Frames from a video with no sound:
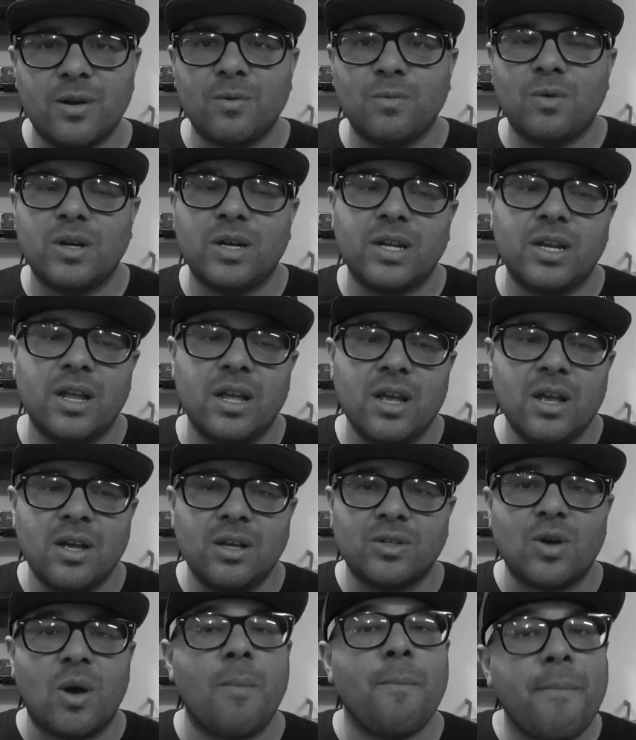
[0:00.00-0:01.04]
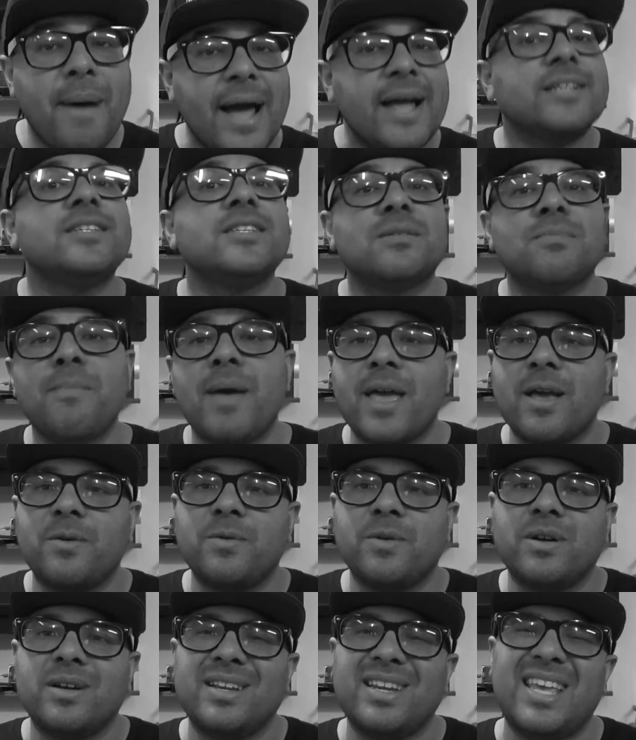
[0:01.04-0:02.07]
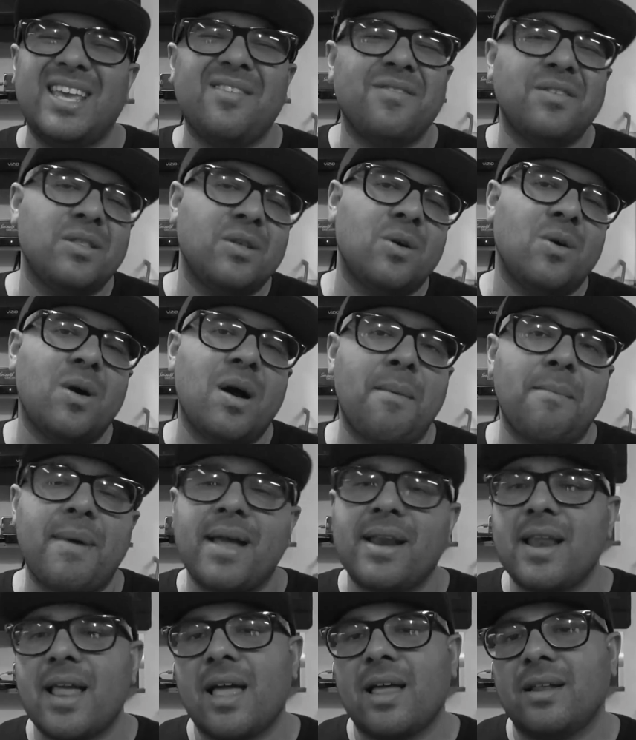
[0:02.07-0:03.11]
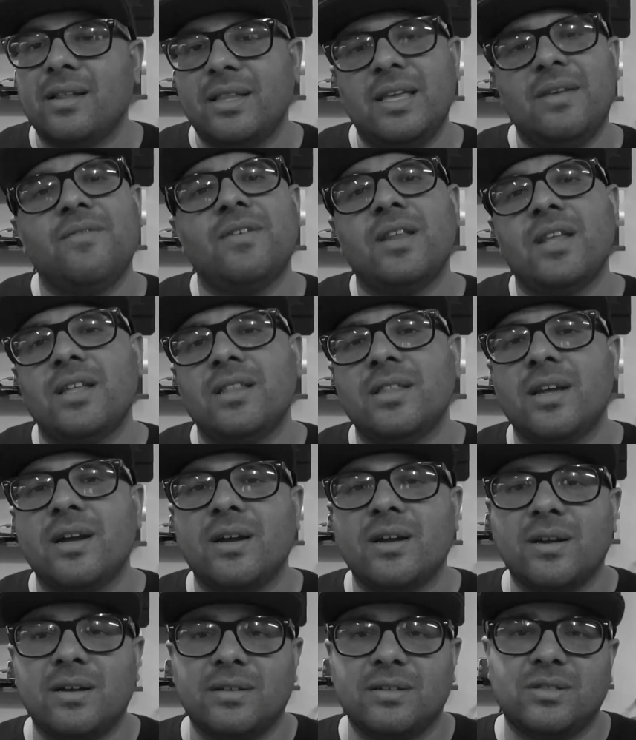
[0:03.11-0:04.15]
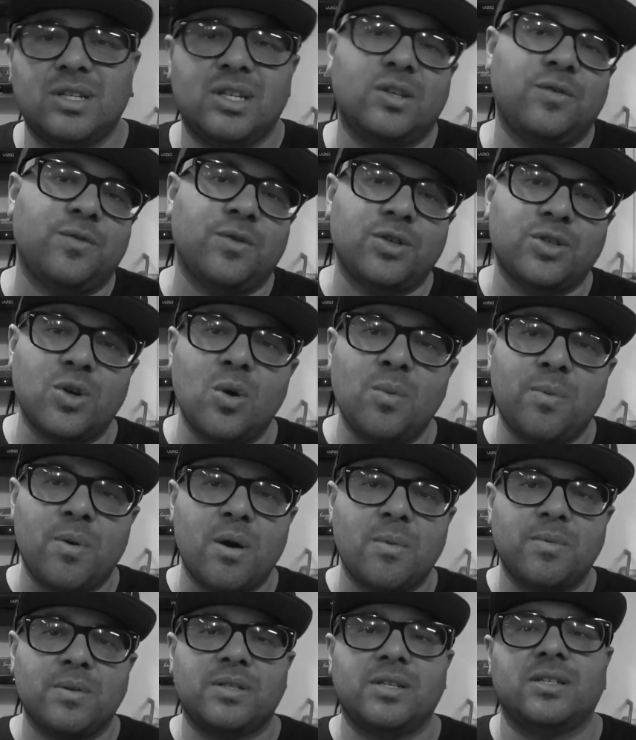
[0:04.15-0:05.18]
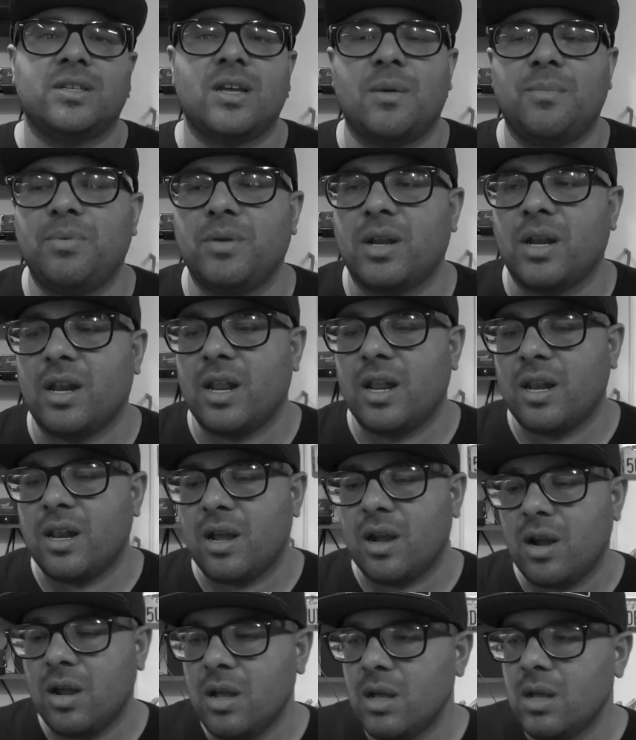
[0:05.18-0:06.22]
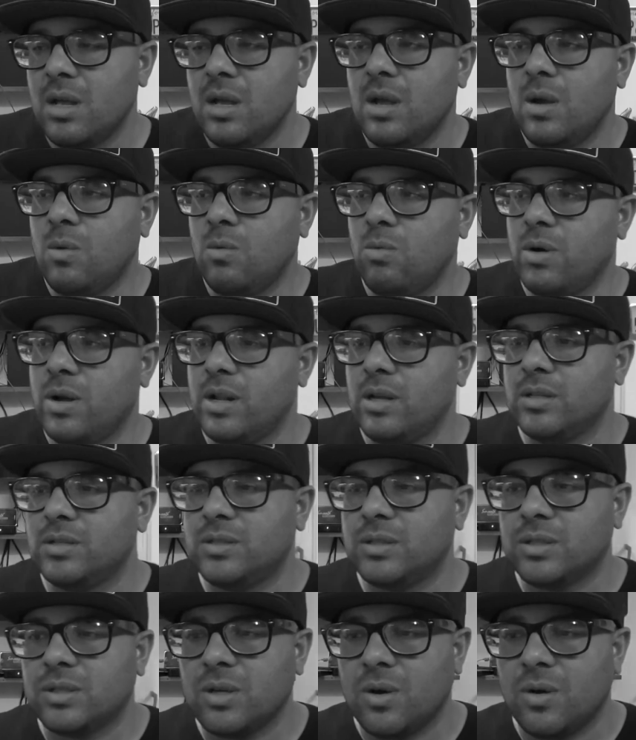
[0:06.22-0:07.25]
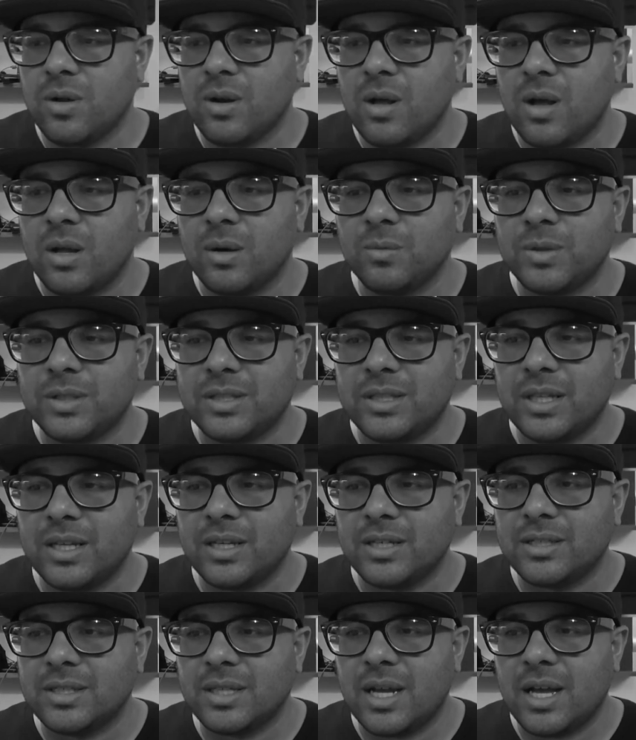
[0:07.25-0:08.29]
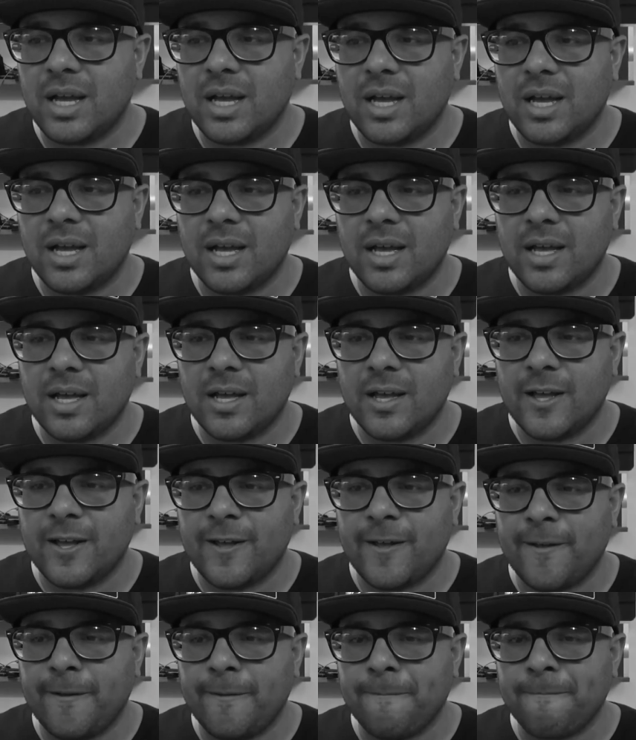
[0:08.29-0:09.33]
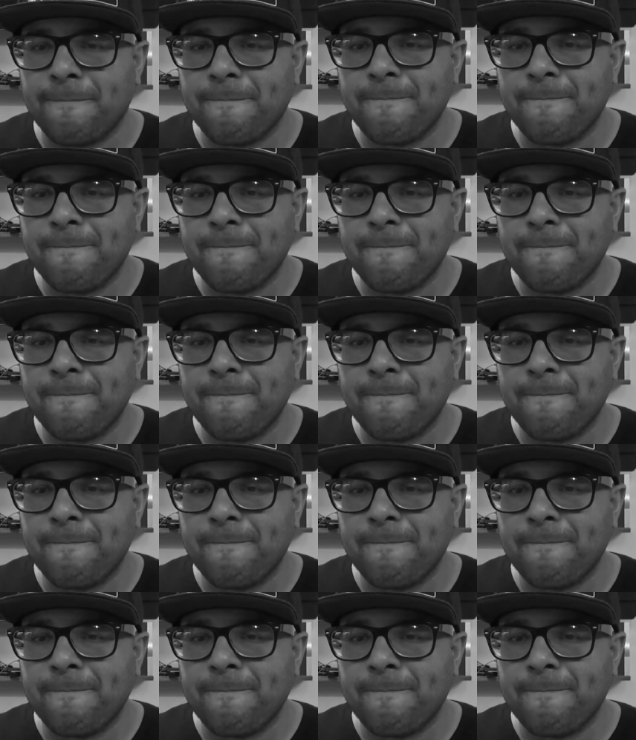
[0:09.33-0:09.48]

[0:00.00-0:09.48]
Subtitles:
one, so I might just make one, even though I might not leave it in there. Just for show purposes, I'll put it in there. What else is going on with this? I